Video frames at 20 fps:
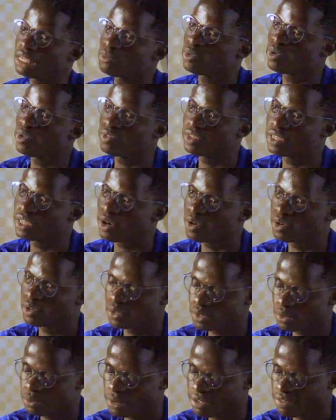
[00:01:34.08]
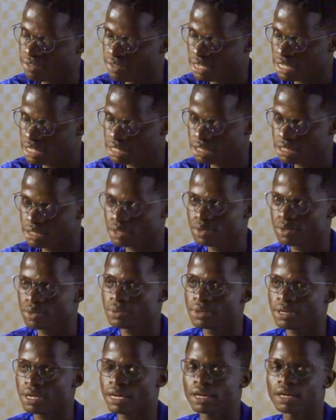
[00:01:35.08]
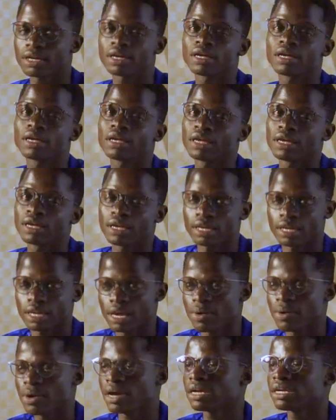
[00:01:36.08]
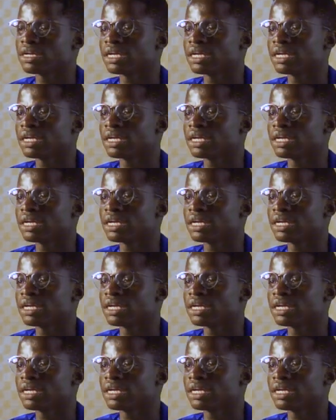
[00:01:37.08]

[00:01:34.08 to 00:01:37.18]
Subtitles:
moved onto my face. So yeah, here we are